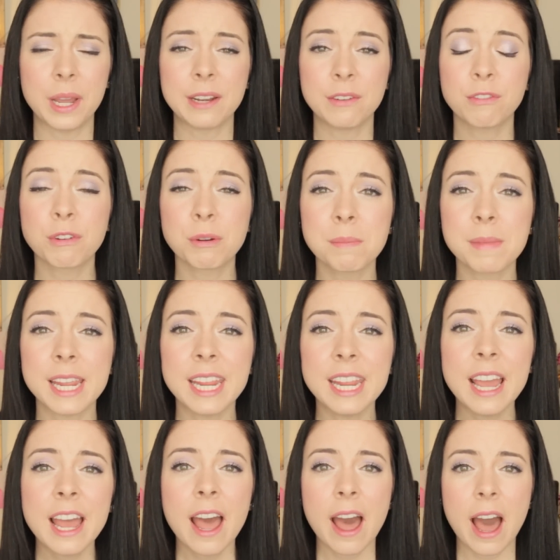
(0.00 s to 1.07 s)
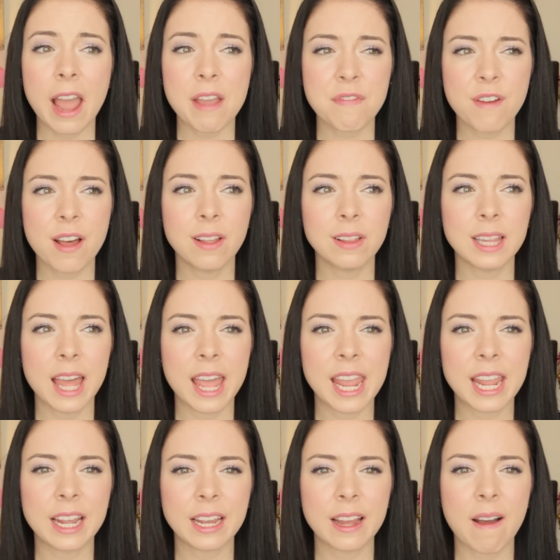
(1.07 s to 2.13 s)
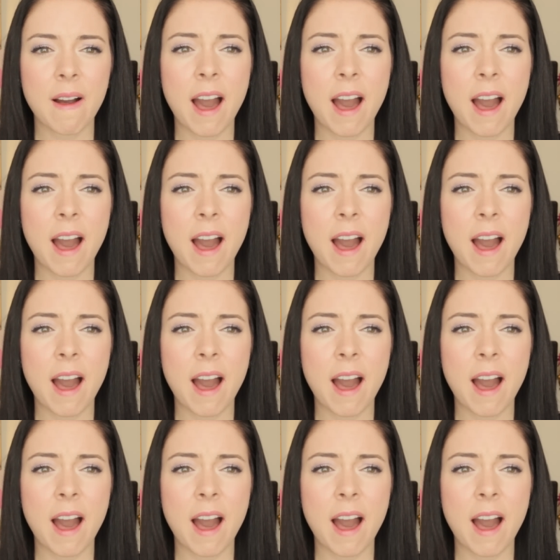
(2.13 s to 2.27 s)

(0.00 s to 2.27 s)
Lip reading: And for me, I felt like